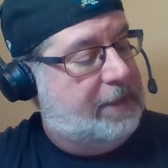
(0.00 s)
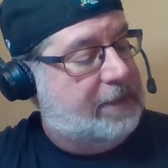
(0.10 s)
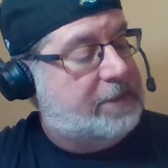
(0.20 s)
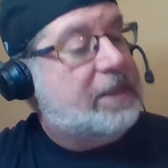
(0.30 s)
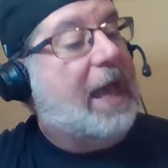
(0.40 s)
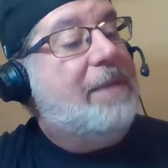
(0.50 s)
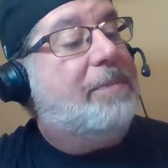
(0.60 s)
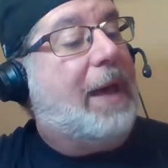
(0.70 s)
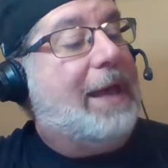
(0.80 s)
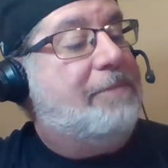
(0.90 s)
I mean, this is
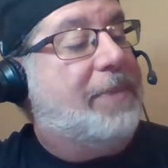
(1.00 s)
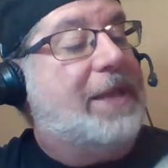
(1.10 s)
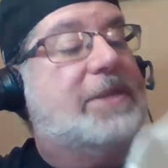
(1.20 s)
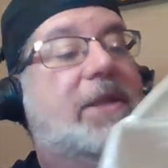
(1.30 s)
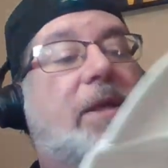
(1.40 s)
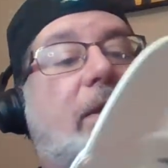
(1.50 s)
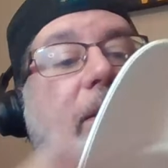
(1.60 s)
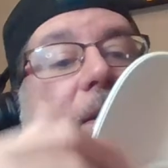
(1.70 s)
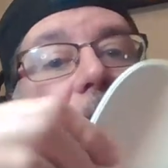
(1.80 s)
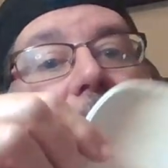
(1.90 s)
I bet you.
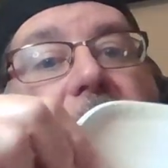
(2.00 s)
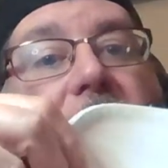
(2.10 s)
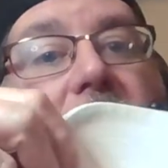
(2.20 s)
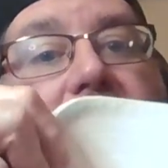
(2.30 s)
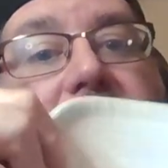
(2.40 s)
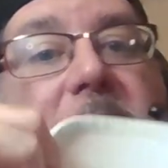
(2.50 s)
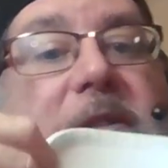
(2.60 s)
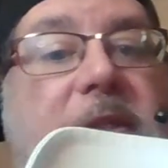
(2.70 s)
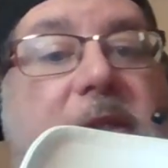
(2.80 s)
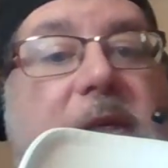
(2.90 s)
I don't know if you
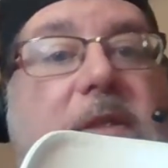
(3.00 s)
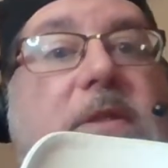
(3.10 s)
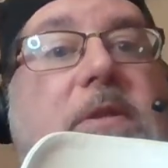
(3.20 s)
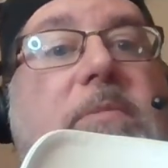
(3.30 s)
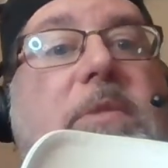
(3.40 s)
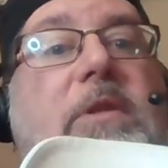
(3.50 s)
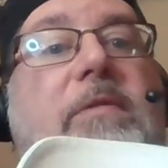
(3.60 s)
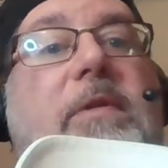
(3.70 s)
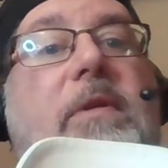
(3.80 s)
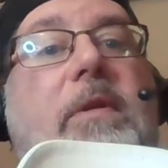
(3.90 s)
can see this. Let me
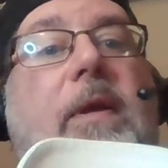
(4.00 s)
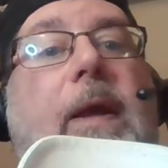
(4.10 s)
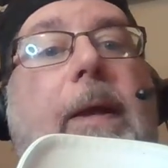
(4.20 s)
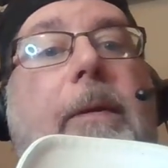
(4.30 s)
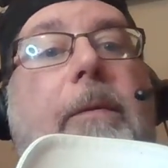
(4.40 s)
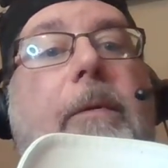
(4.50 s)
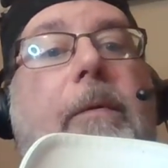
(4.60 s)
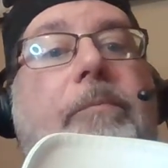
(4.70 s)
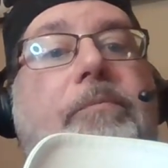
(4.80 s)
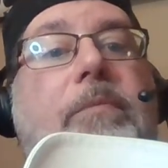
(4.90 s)
see if
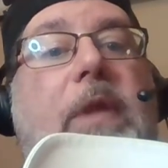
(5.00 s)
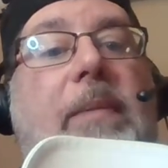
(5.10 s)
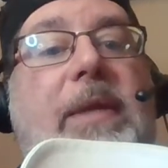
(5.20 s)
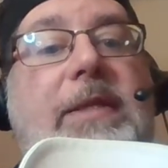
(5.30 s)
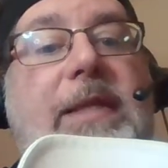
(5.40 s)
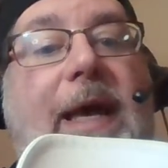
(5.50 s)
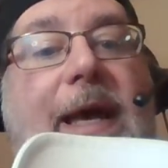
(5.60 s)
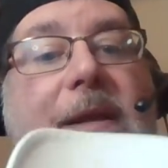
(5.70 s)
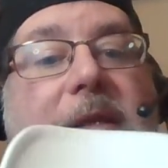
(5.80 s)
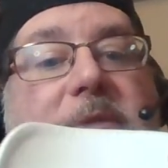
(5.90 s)
I mean, this
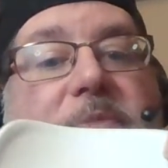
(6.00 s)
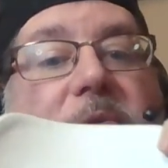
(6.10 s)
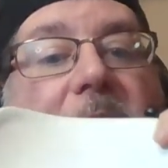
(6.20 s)
hat is